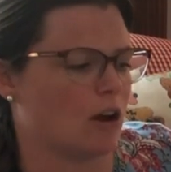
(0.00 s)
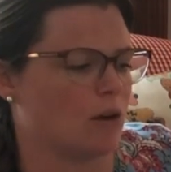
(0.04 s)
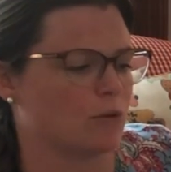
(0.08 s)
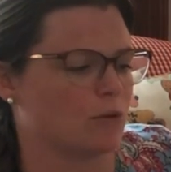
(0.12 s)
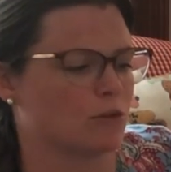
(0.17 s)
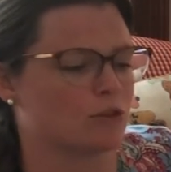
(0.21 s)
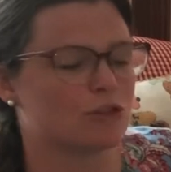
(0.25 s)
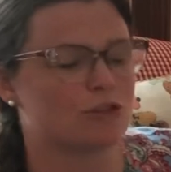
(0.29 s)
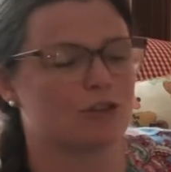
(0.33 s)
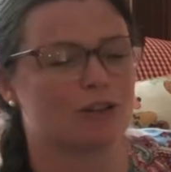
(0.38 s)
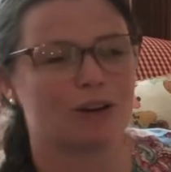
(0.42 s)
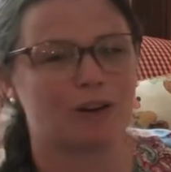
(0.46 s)

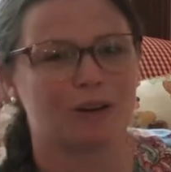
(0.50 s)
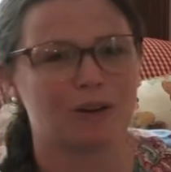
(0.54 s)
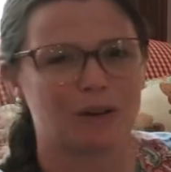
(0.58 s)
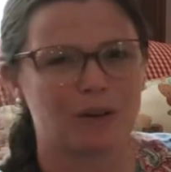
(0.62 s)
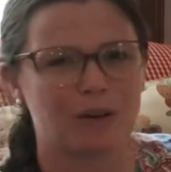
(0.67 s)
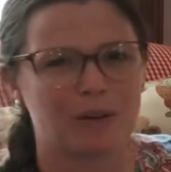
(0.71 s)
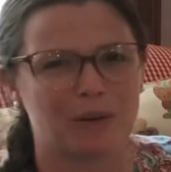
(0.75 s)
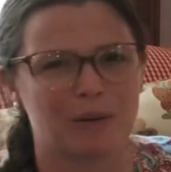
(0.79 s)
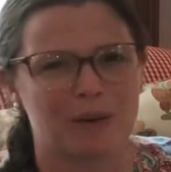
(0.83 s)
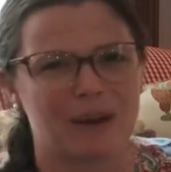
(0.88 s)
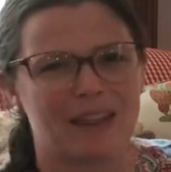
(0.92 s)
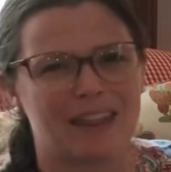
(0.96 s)
Circle
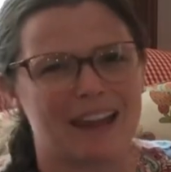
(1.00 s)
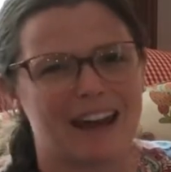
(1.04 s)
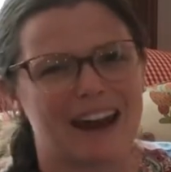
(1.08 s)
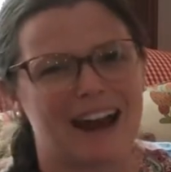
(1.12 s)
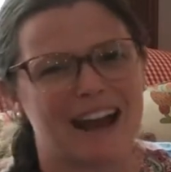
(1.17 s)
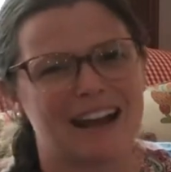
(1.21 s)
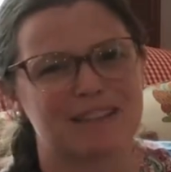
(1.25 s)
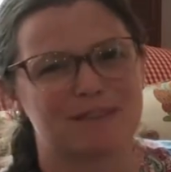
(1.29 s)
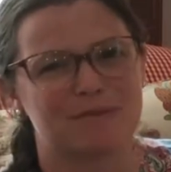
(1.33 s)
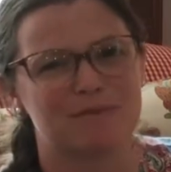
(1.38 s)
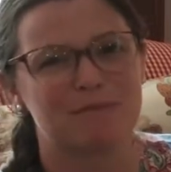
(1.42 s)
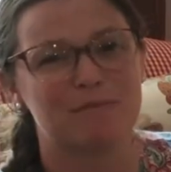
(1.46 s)
the one that
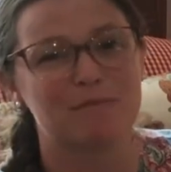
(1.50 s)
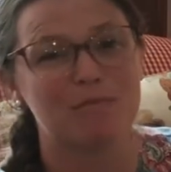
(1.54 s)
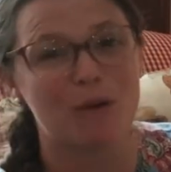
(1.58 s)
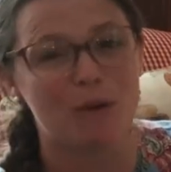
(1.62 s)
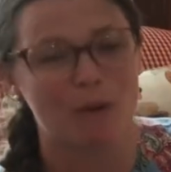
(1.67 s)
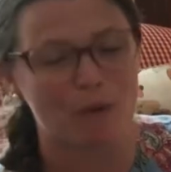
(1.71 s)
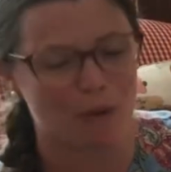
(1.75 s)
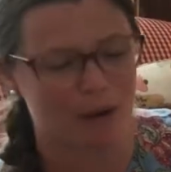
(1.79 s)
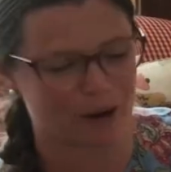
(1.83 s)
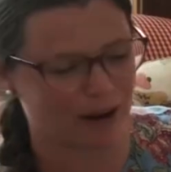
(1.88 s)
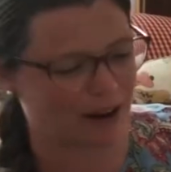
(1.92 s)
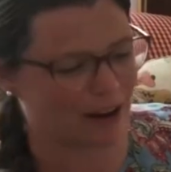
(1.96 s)
has
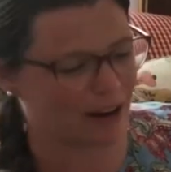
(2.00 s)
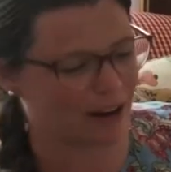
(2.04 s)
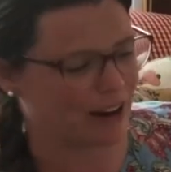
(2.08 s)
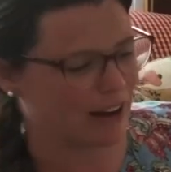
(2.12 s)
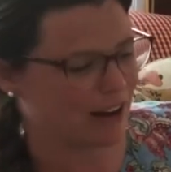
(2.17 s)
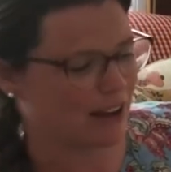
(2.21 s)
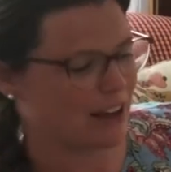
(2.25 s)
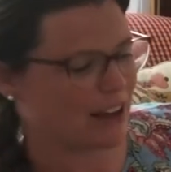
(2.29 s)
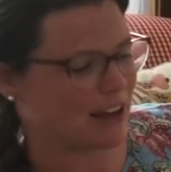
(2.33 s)
more